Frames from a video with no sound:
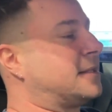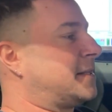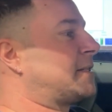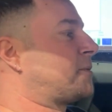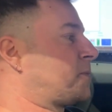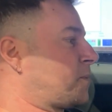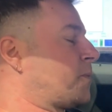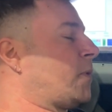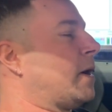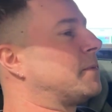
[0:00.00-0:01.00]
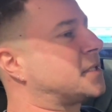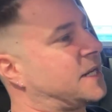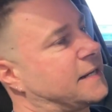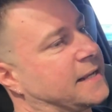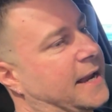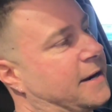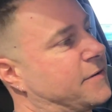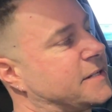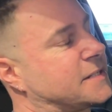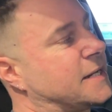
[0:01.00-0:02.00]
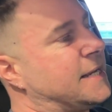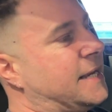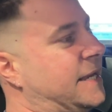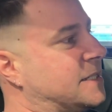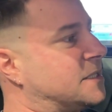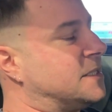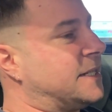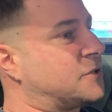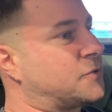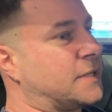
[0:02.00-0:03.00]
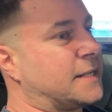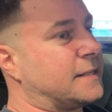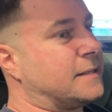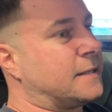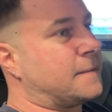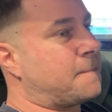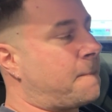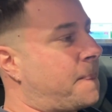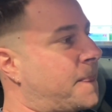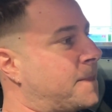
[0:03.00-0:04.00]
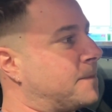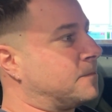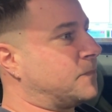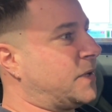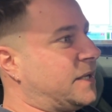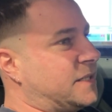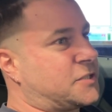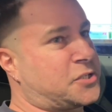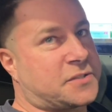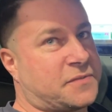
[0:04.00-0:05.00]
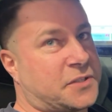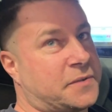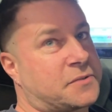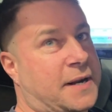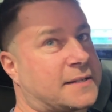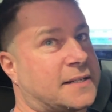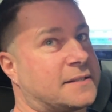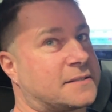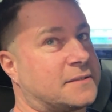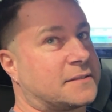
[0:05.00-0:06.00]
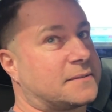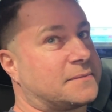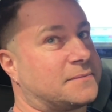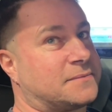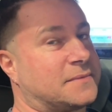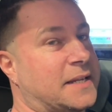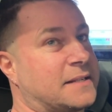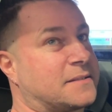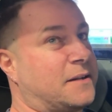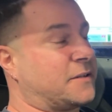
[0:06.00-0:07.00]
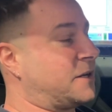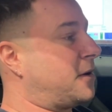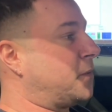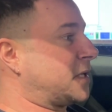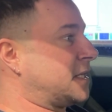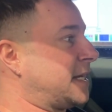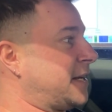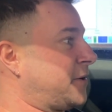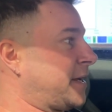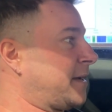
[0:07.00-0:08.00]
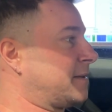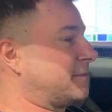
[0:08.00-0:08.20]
This was what I was saying at Carey is, it's literally, it's just for doing track days. Like, I want to lean on it